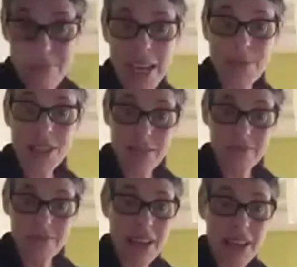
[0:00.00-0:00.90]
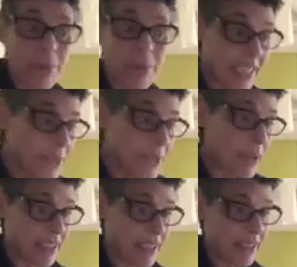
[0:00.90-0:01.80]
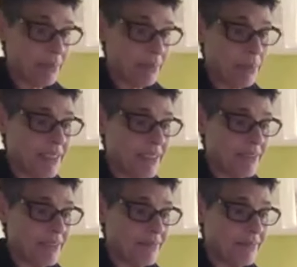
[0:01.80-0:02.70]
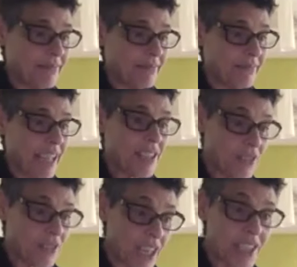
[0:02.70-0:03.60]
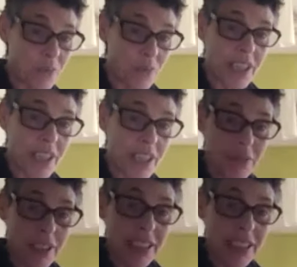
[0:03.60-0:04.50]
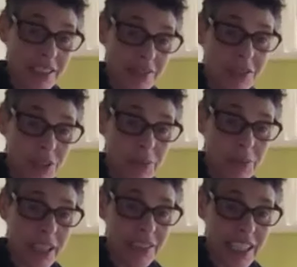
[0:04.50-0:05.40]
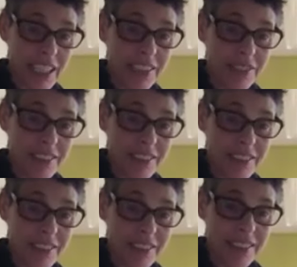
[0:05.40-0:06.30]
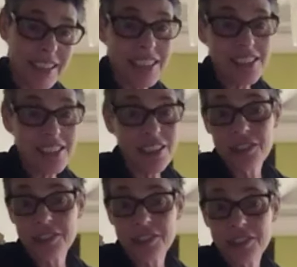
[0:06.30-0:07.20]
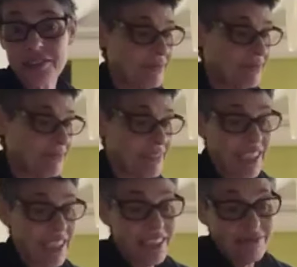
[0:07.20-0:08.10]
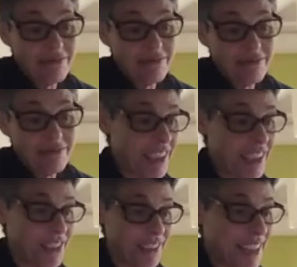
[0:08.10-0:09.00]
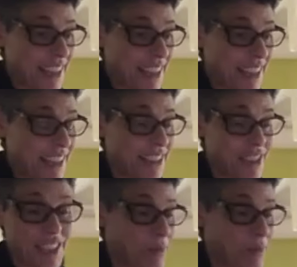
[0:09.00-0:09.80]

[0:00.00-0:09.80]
and maybe it is better, but it's just really, really difficult to make a living out of it. And so, yeah, I don't know. I don't know.